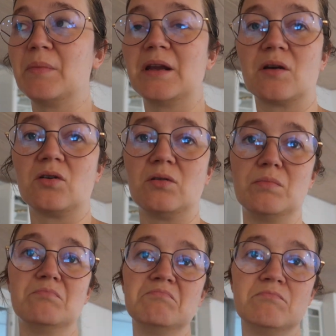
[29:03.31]
a
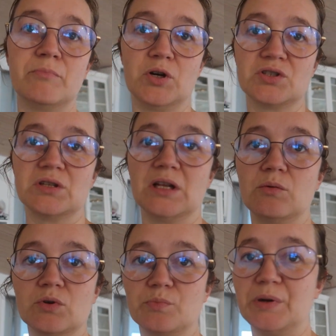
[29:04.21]
medical
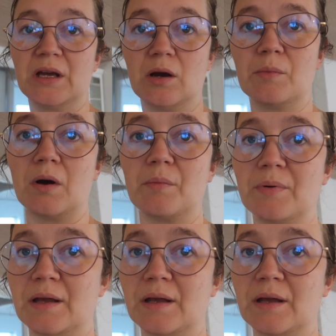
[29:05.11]
personnel will pick him up,